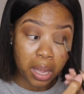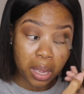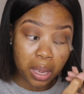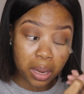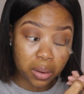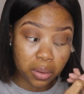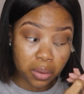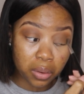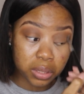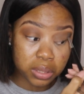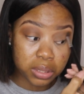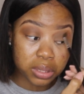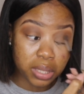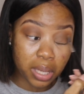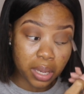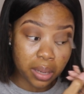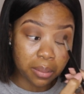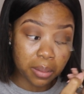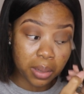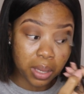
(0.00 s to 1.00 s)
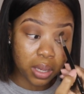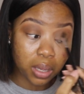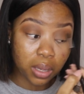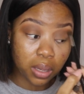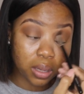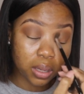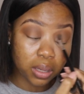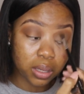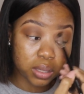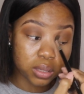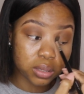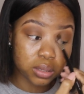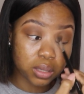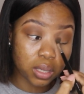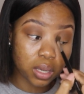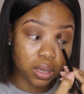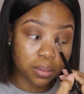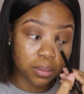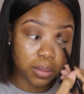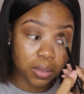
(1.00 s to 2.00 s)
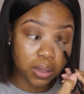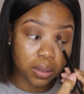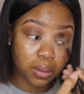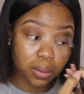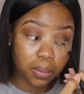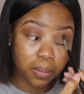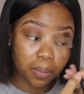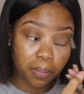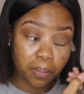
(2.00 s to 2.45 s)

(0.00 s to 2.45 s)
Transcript: in God's timing, it's coming.